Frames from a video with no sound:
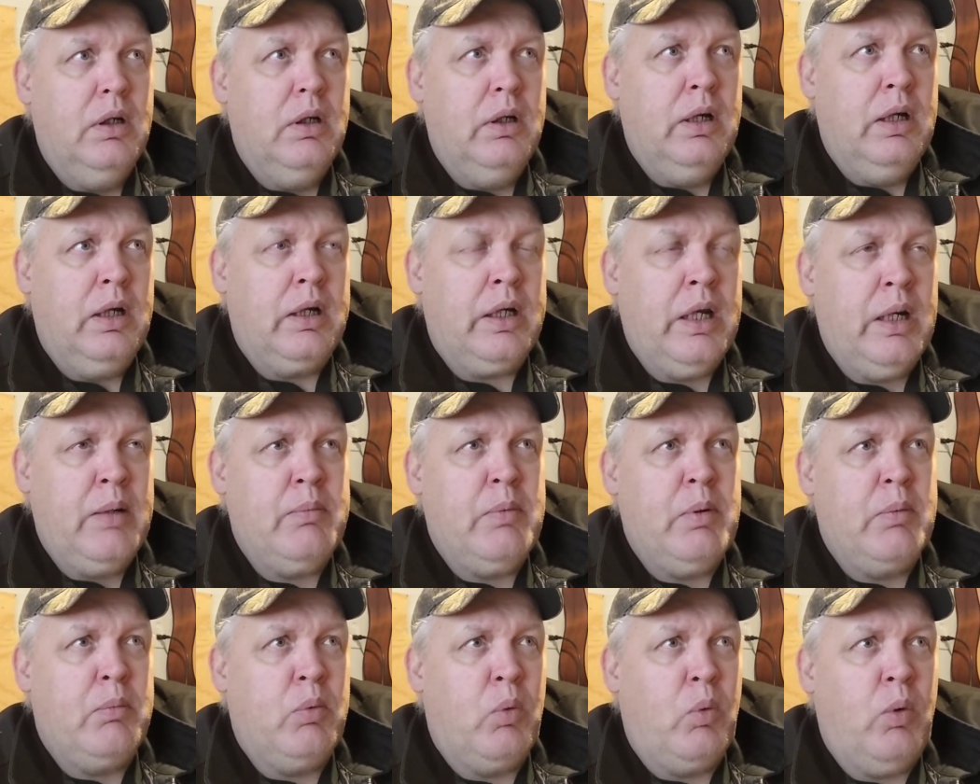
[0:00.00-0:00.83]
And I can't
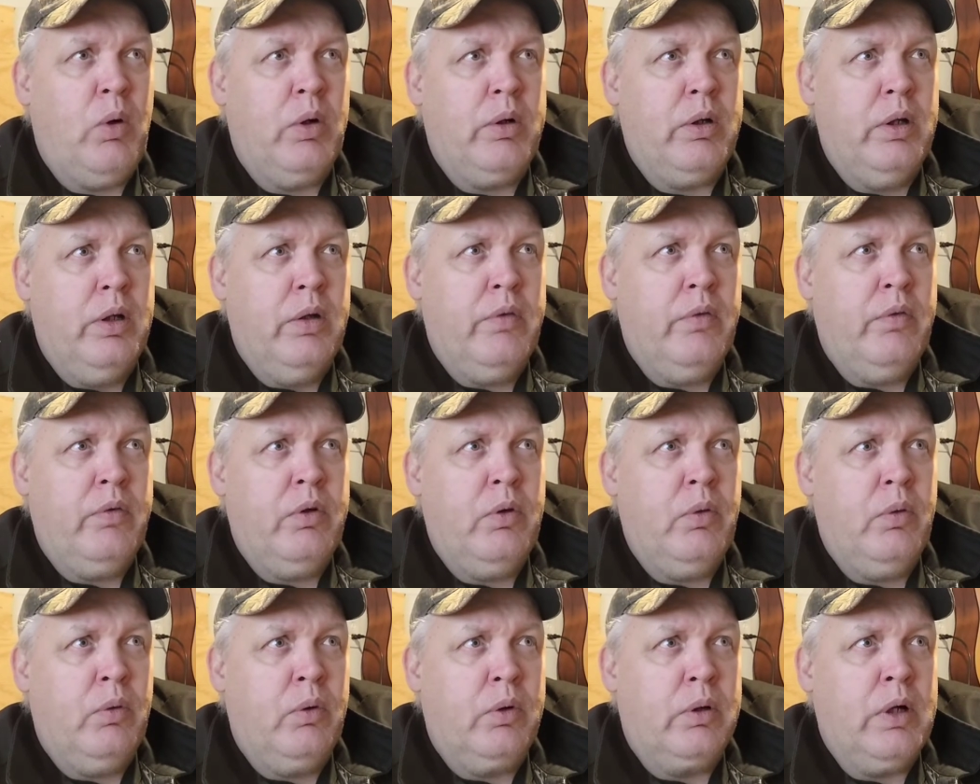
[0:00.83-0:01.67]
remember what the other
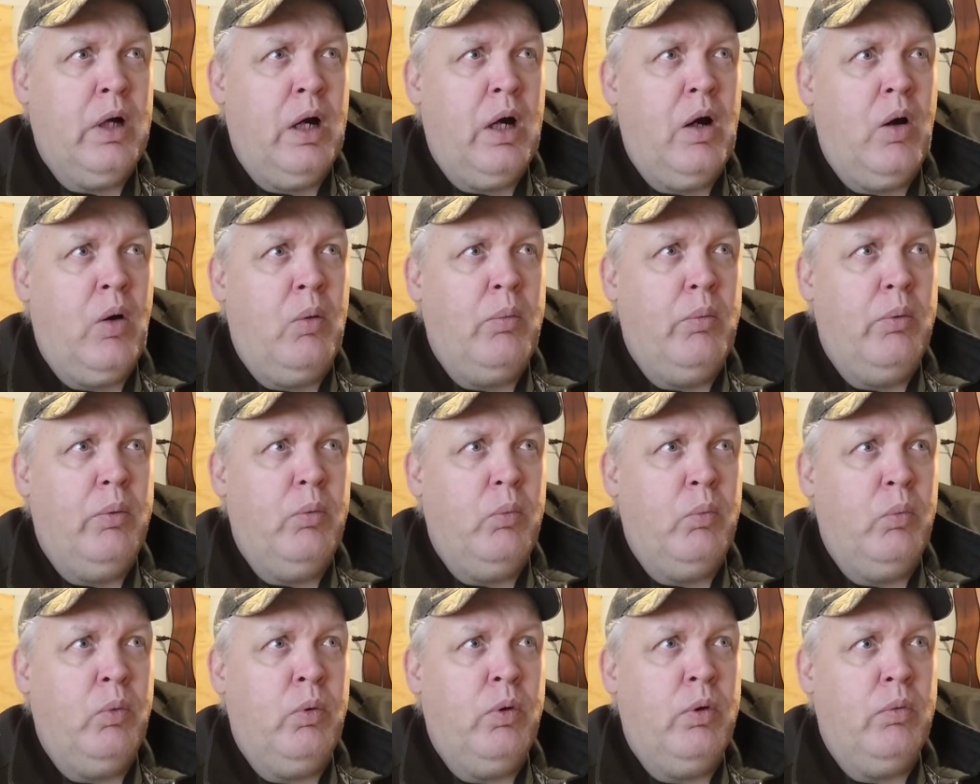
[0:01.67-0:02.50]
two are called, but
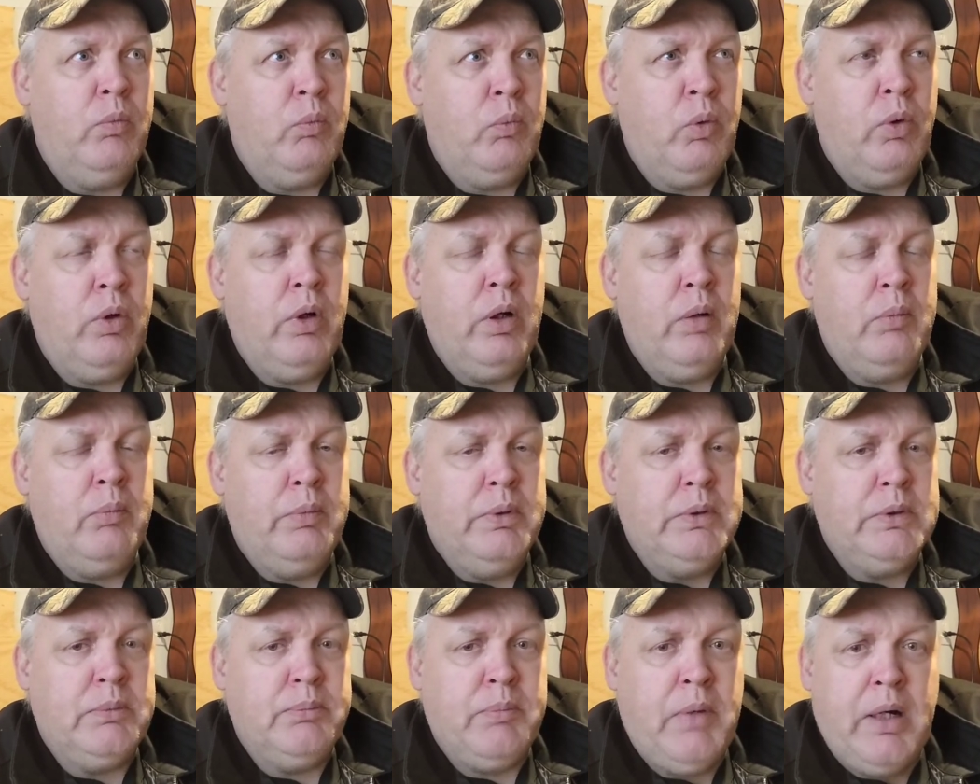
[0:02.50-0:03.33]
one of them
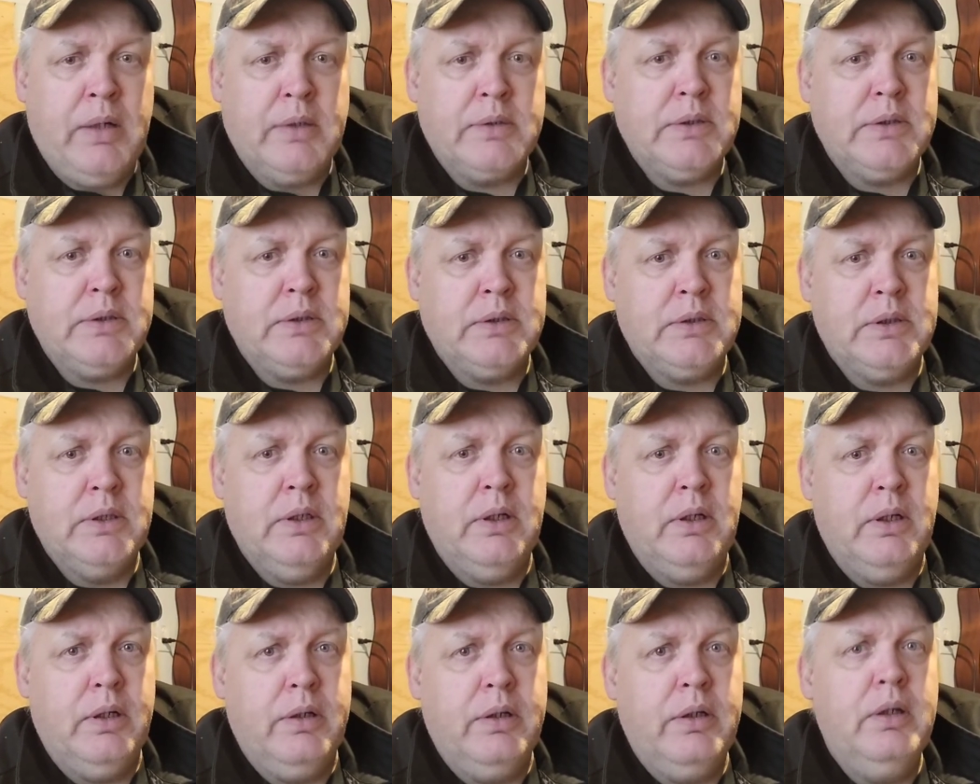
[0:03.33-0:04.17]
is
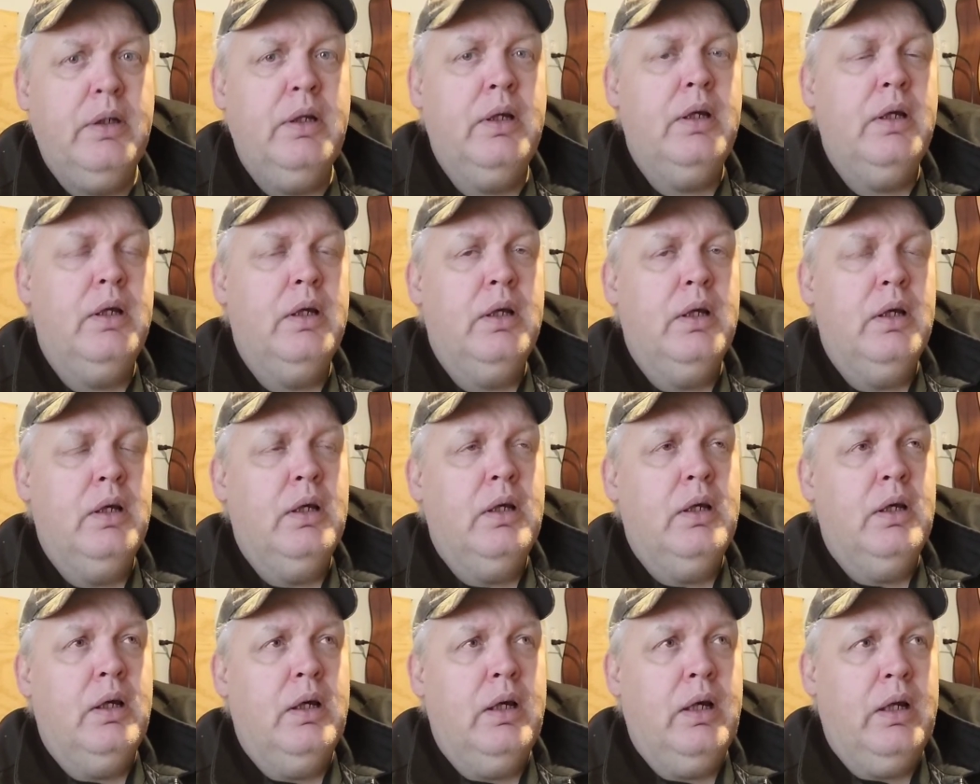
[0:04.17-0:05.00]
amoxicillin.
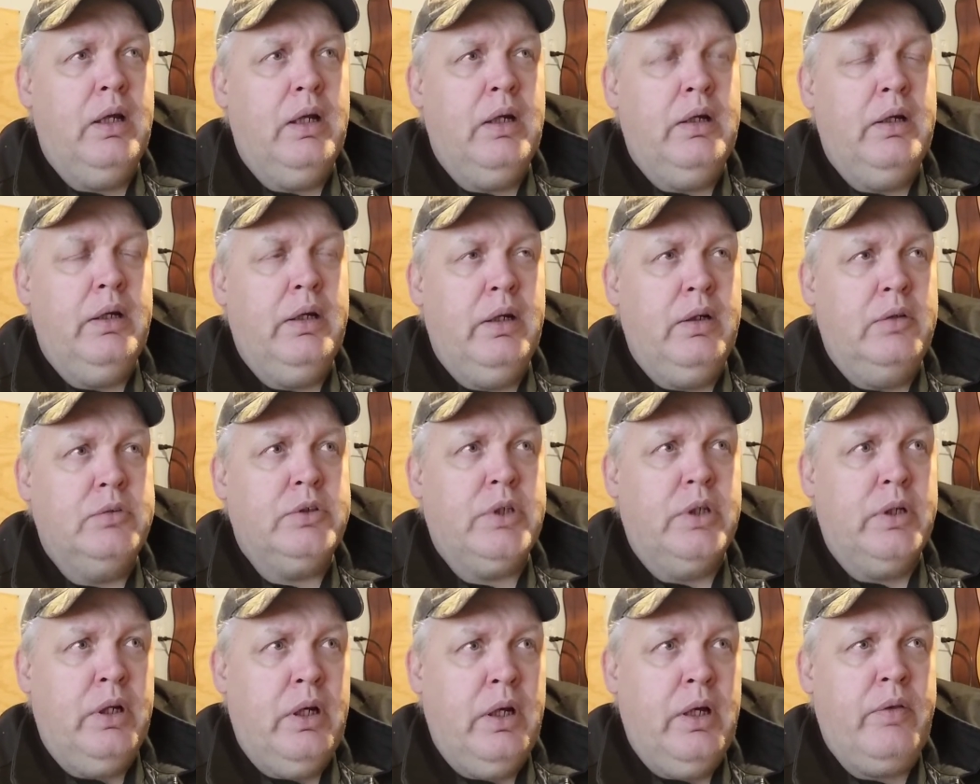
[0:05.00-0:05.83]
And then there's
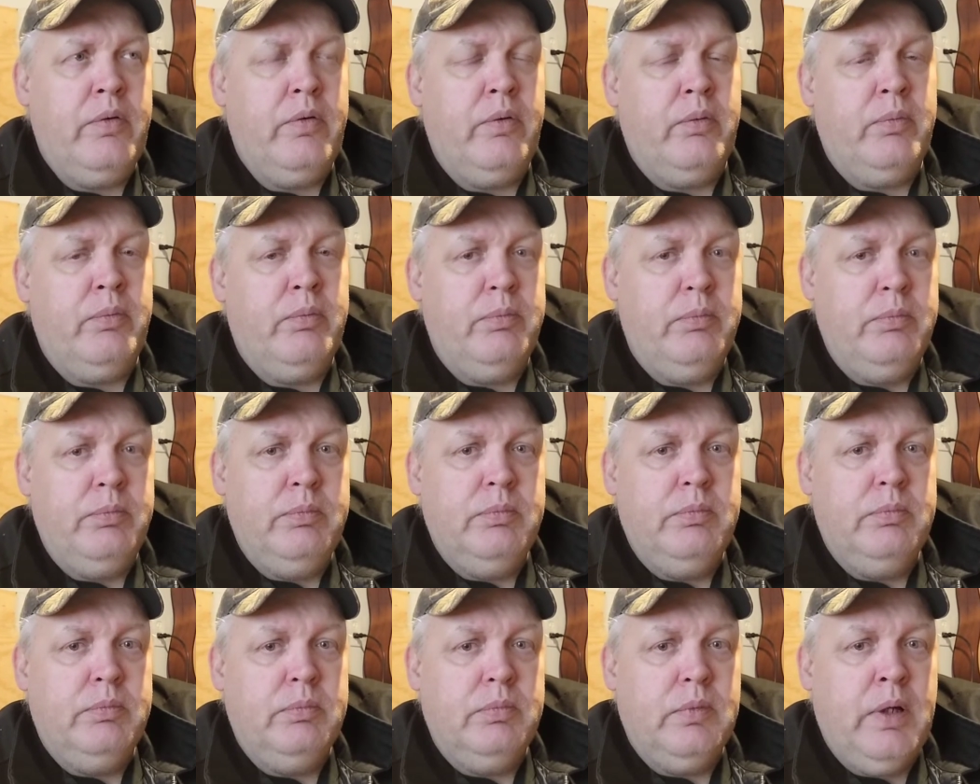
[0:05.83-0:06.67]
another
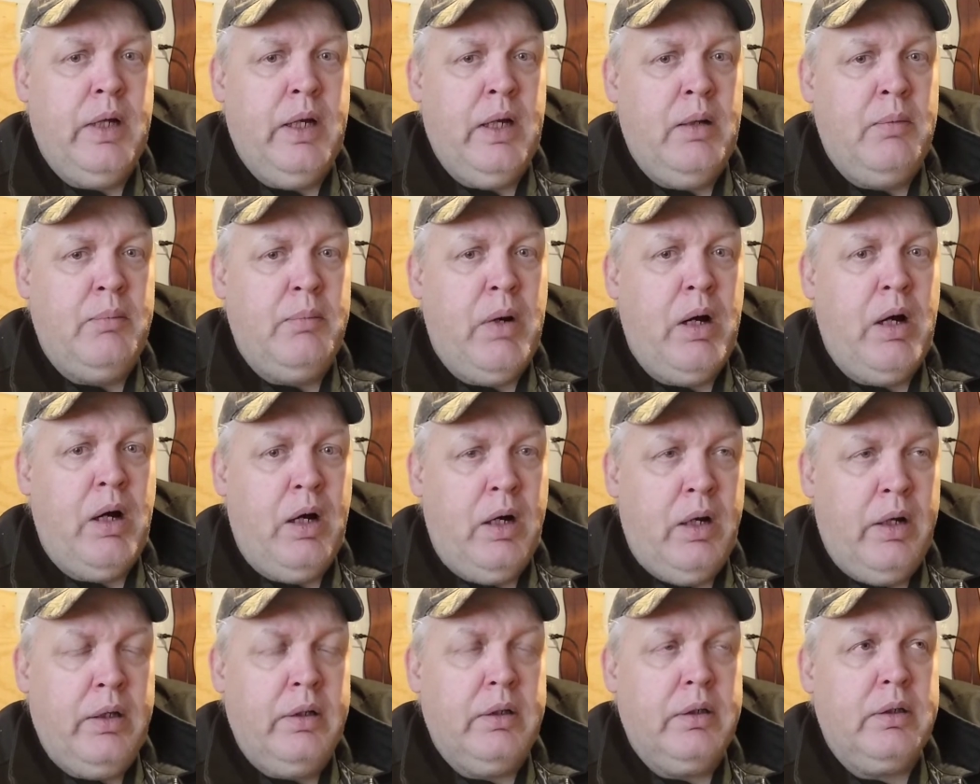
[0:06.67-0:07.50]

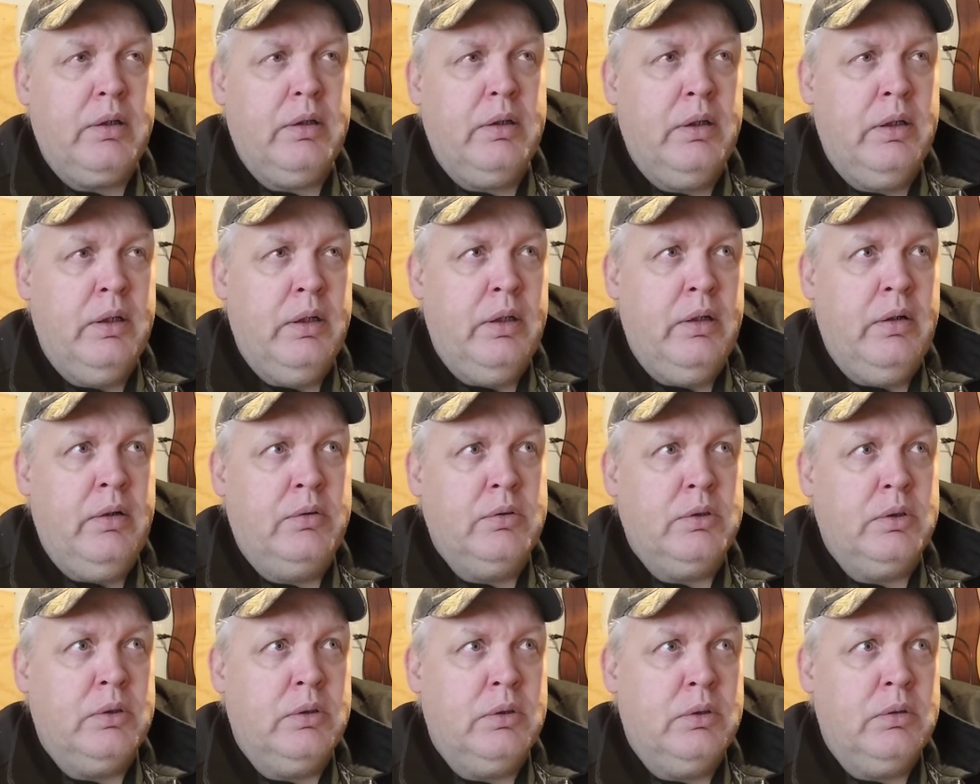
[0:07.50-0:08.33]
antibiotic. And then
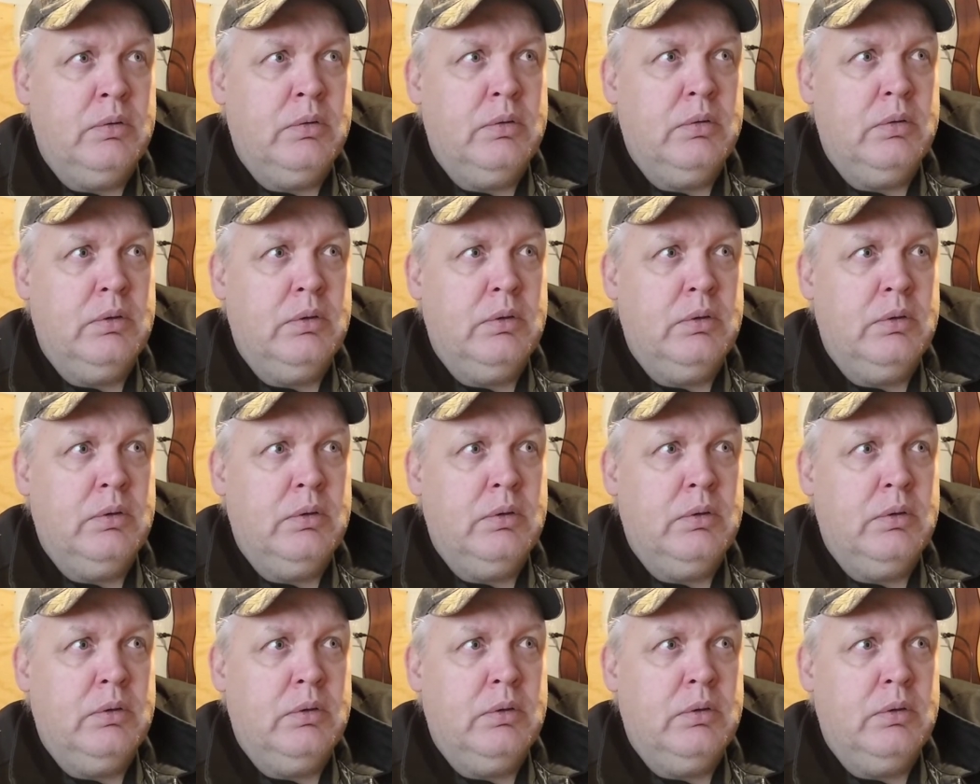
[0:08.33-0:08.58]
there's a